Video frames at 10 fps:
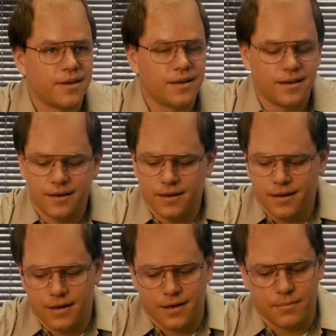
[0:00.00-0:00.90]
funds to
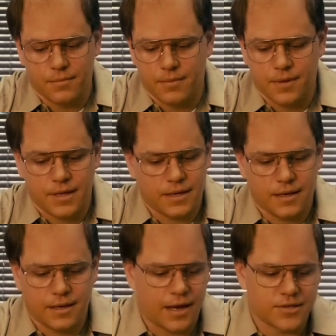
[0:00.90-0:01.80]
recoup money he
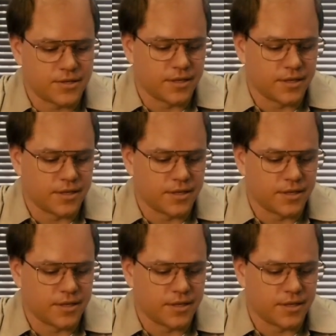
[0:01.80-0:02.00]
lost